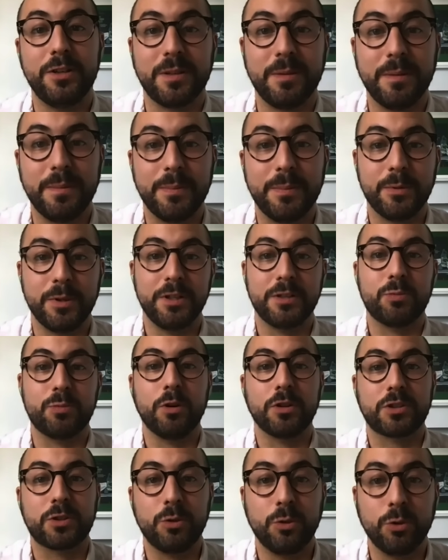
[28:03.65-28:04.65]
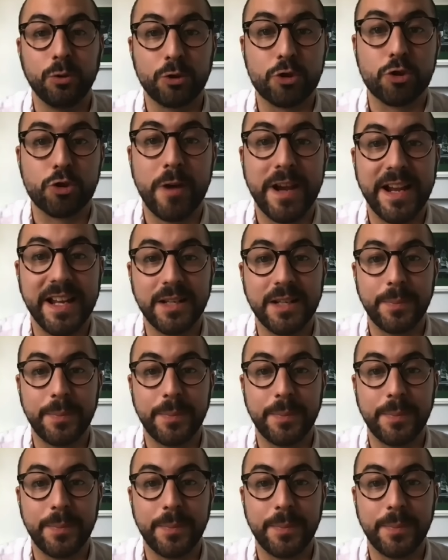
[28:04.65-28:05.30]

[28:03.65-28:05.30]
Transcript: I mean, people use what's called trade